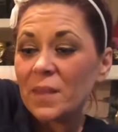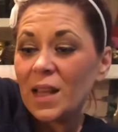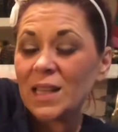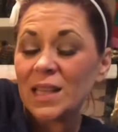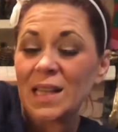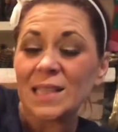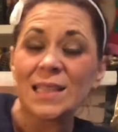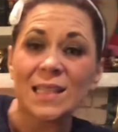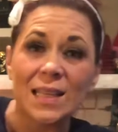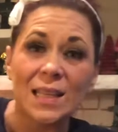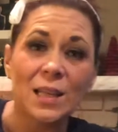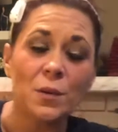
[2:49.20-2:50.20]
let's
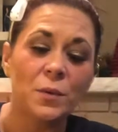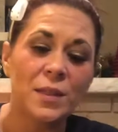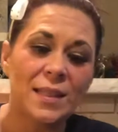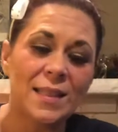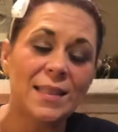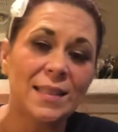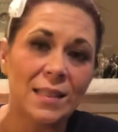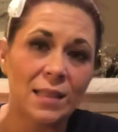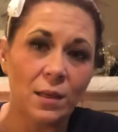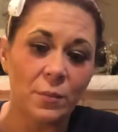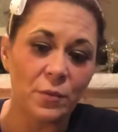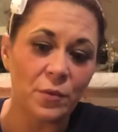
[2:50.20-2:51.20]
see what needs to
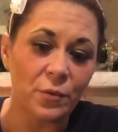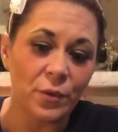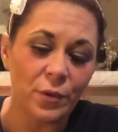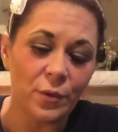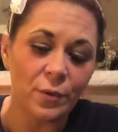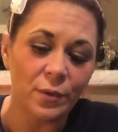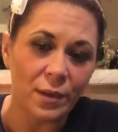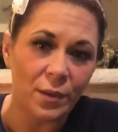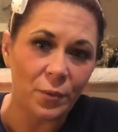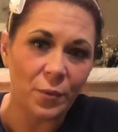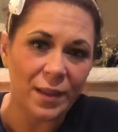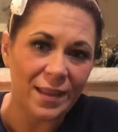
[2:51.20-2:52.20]
come through
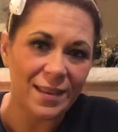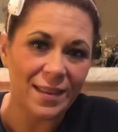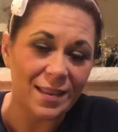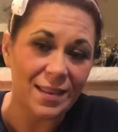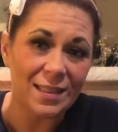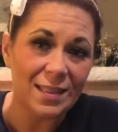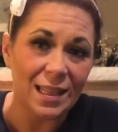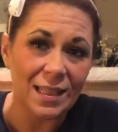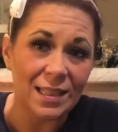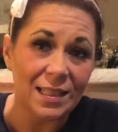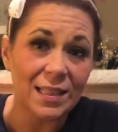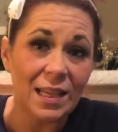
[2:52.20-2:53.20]
with the
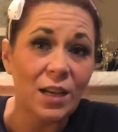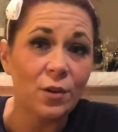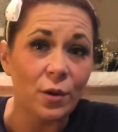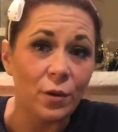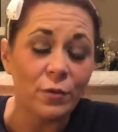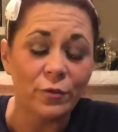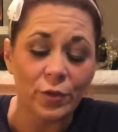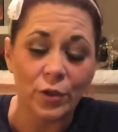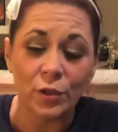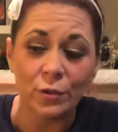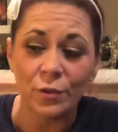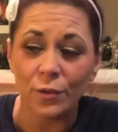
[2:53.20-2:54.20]
psychic tarot for
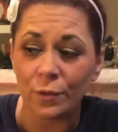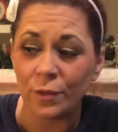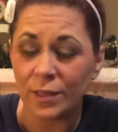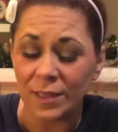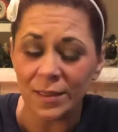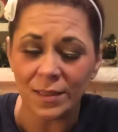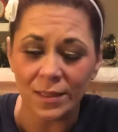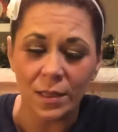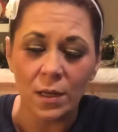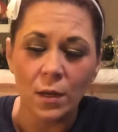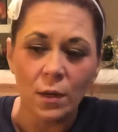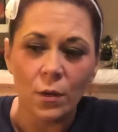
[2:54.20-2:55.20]
you, Taurus.
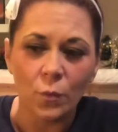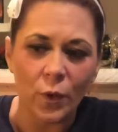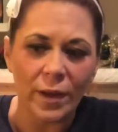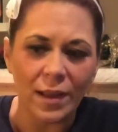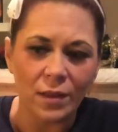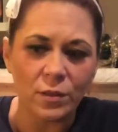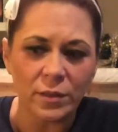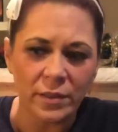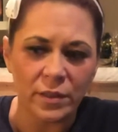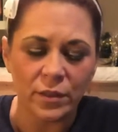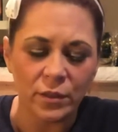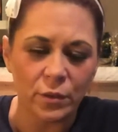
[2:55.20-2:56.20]
What else
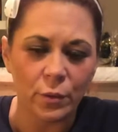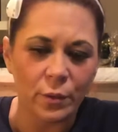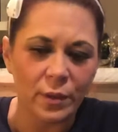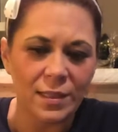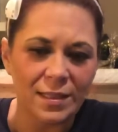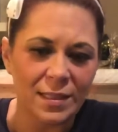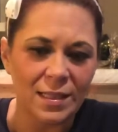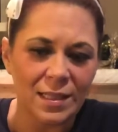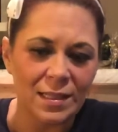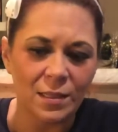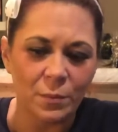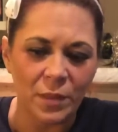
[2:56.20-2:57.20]
does Taurus need
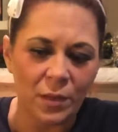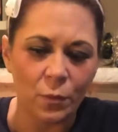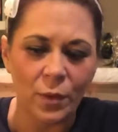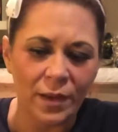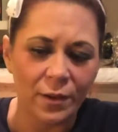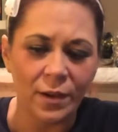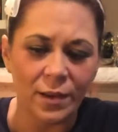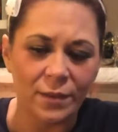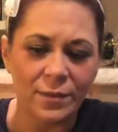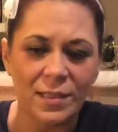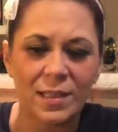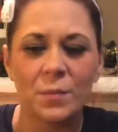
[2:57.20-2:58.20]
to be aware of
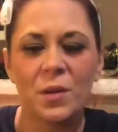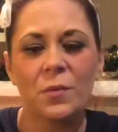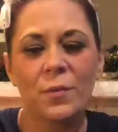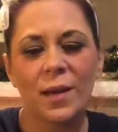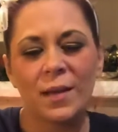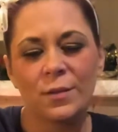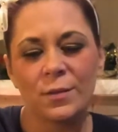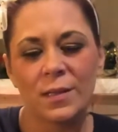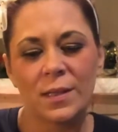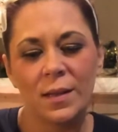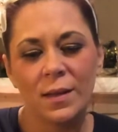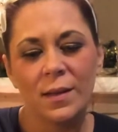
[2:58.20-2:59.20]
stemming around
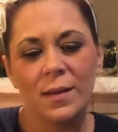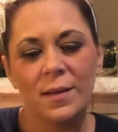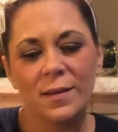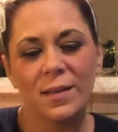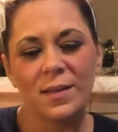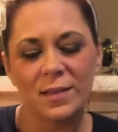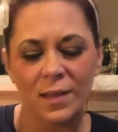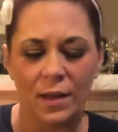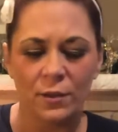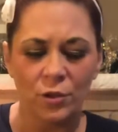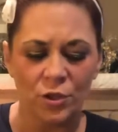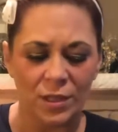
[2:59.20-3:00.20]
these
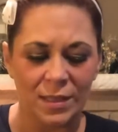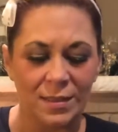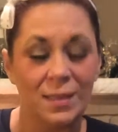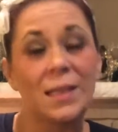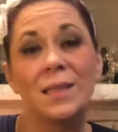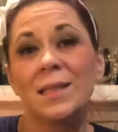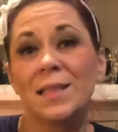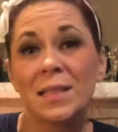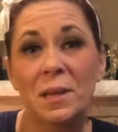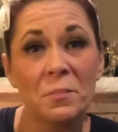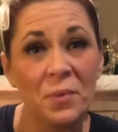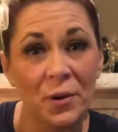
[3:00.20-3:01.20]
energies in
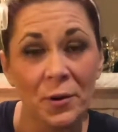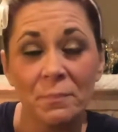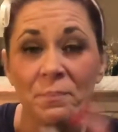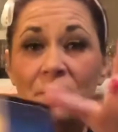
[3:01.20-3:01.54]
December?